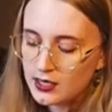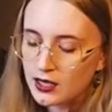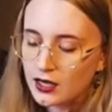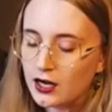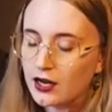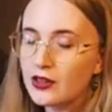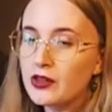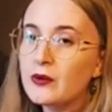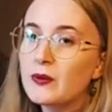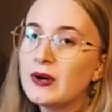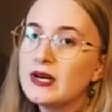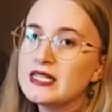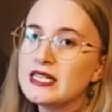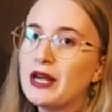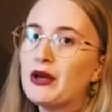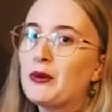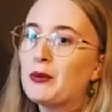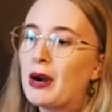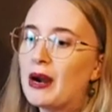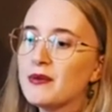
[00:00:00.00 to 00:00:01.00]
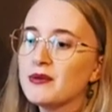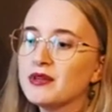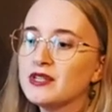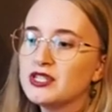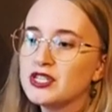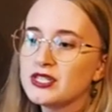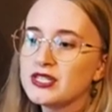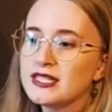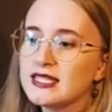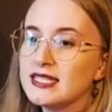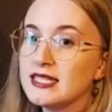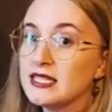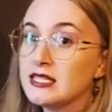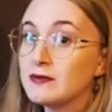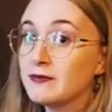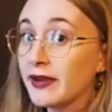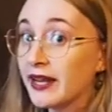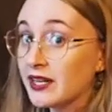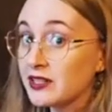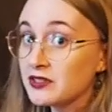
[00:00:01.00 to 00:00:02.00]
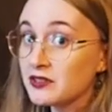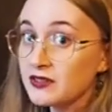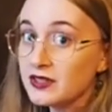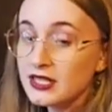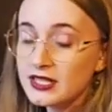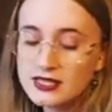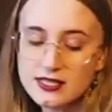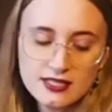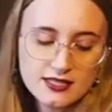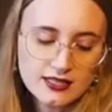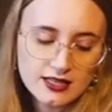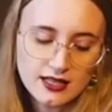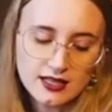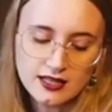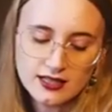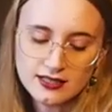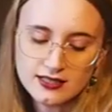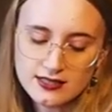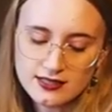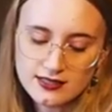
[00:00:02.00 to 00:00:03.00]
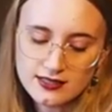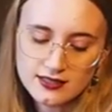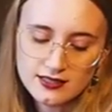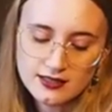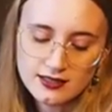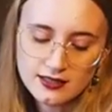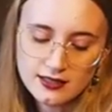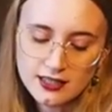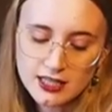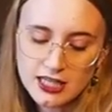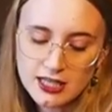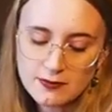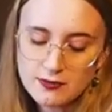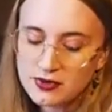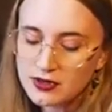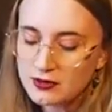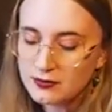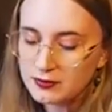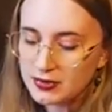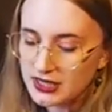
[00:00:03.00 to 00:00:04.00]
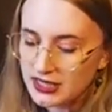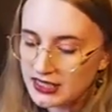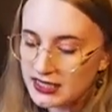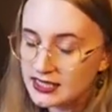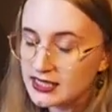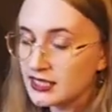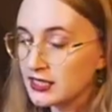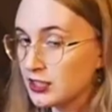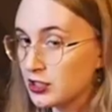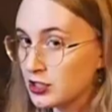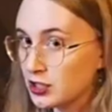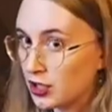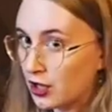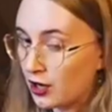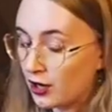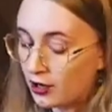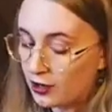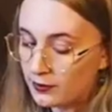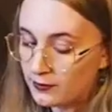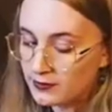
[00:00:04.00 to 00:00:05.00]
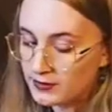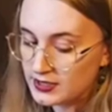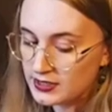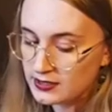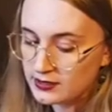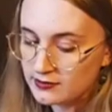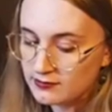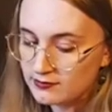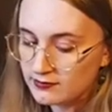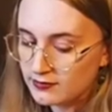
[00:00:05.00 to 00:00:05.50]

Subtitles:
Otherwise, I'll probably just dismantle this and keep the beads and the charms,